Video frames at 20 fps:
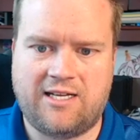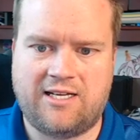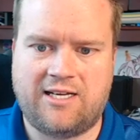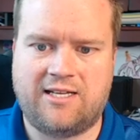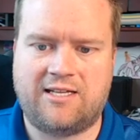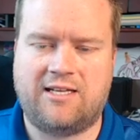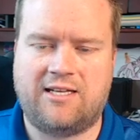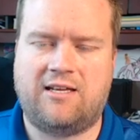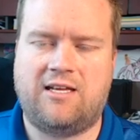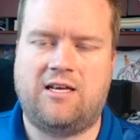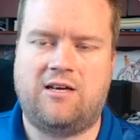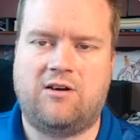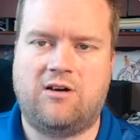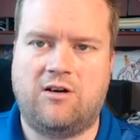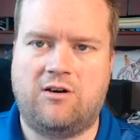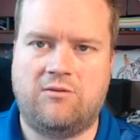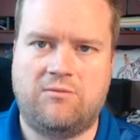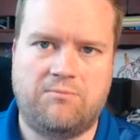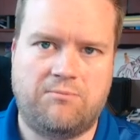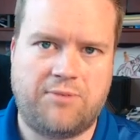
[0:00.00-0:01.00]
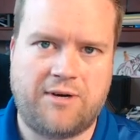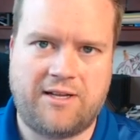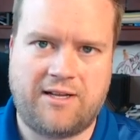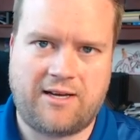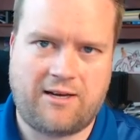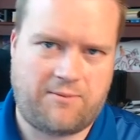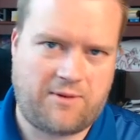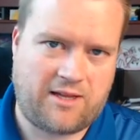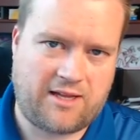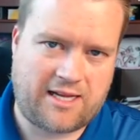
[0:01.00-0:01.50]
to get the key code. But
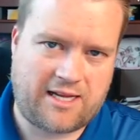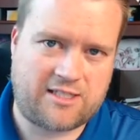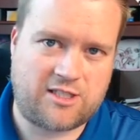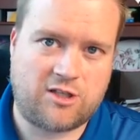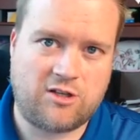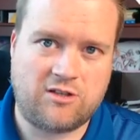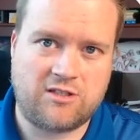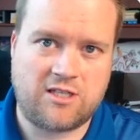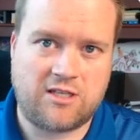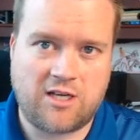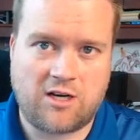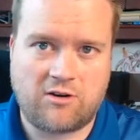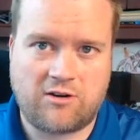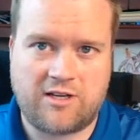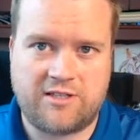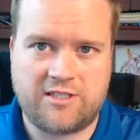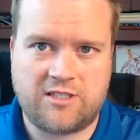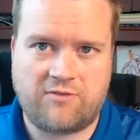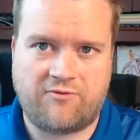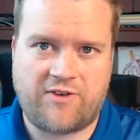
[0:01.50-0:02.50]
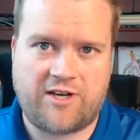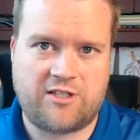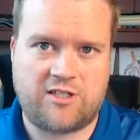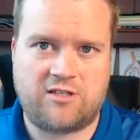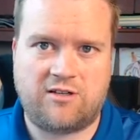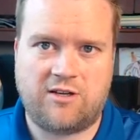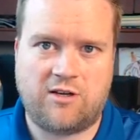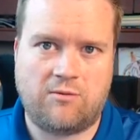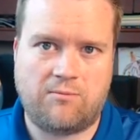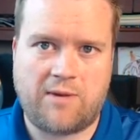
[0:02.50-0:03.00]
I mean, that's good to know, because
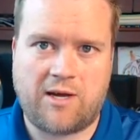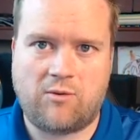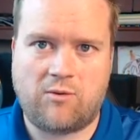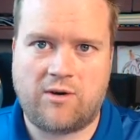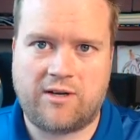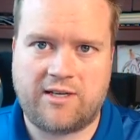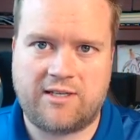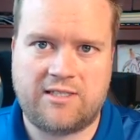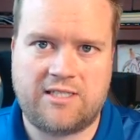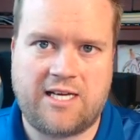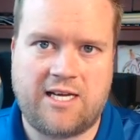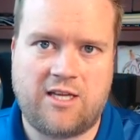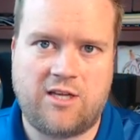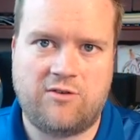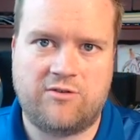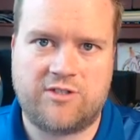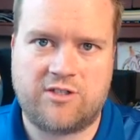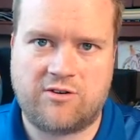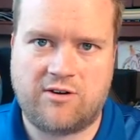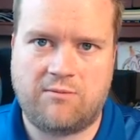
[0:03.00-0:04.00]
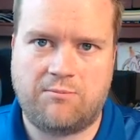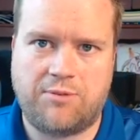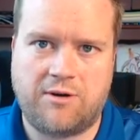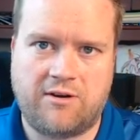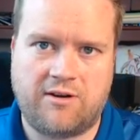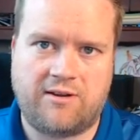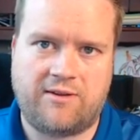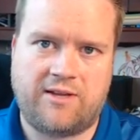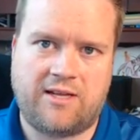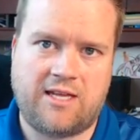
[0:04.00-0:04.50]
eventually you may want to take user
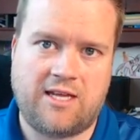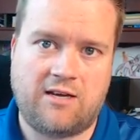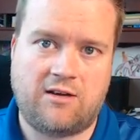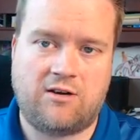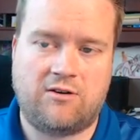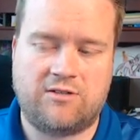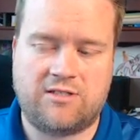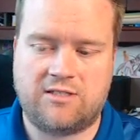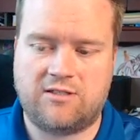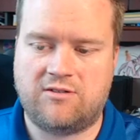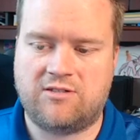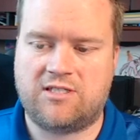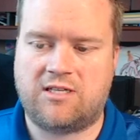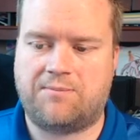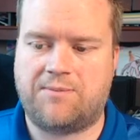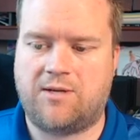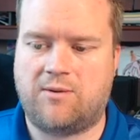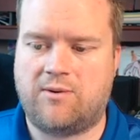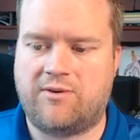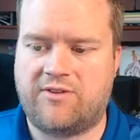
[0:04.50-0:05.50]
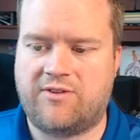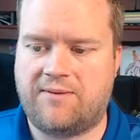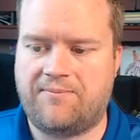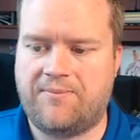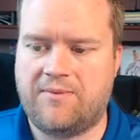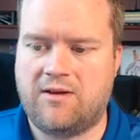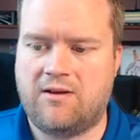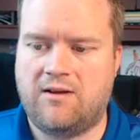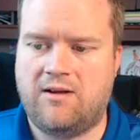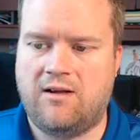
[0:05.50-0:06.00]
input and key codes and do something with it.
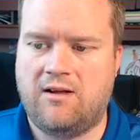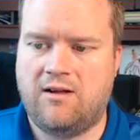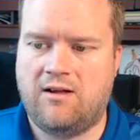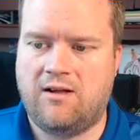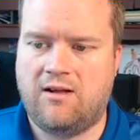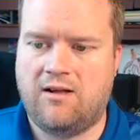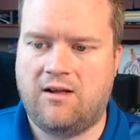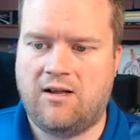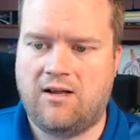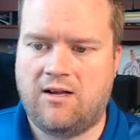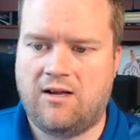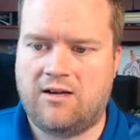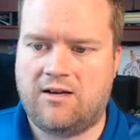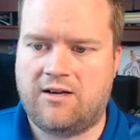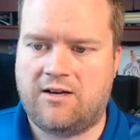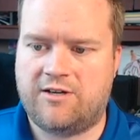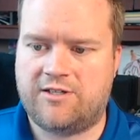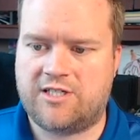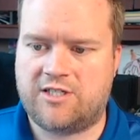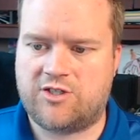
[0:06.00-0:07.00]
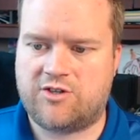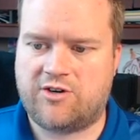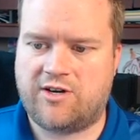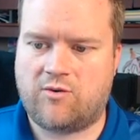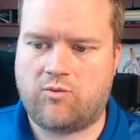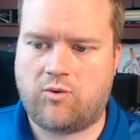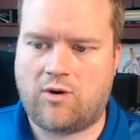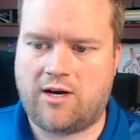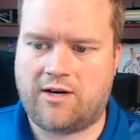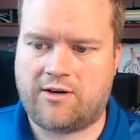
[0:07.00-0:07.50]
Here's a
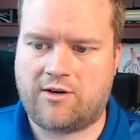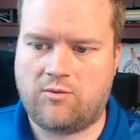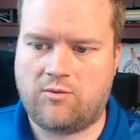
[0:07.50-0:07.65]
drink water